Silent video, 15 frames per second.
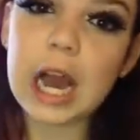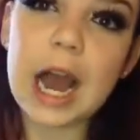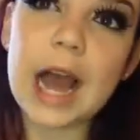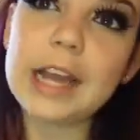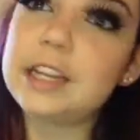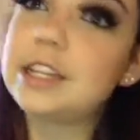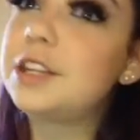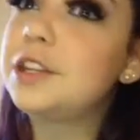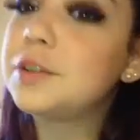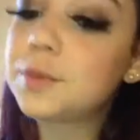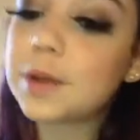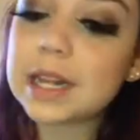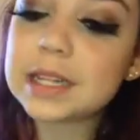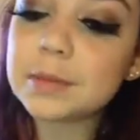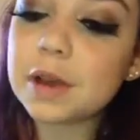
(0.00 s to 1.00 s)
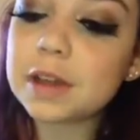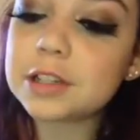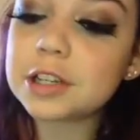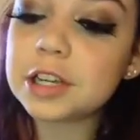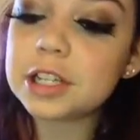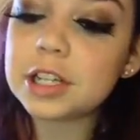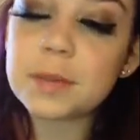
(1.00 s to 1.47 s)
I used to use one as a
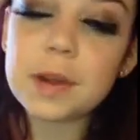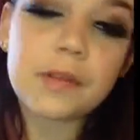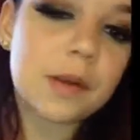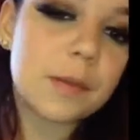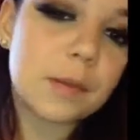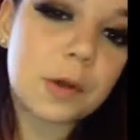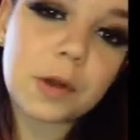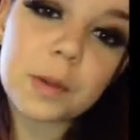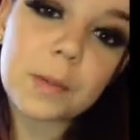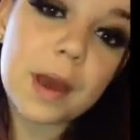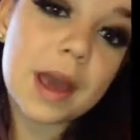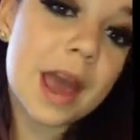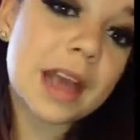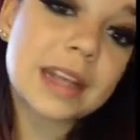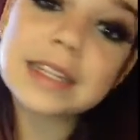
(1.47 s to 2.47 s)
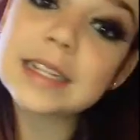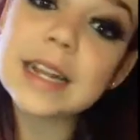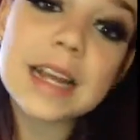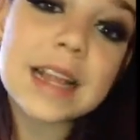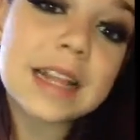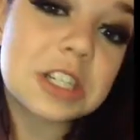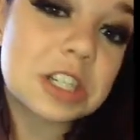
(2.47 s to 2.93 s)
bronzer until my friend broke it by
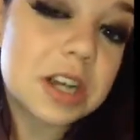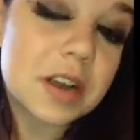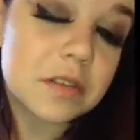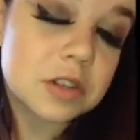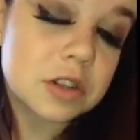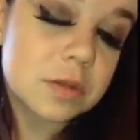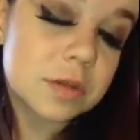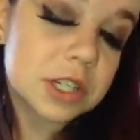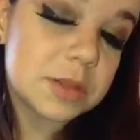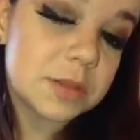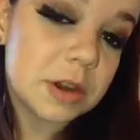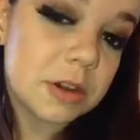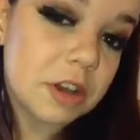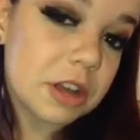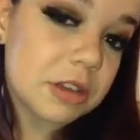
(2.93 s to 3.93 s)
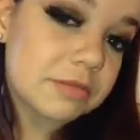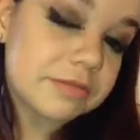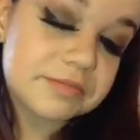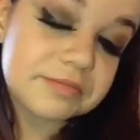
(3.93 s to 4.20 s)
accident and she never told me she broke it.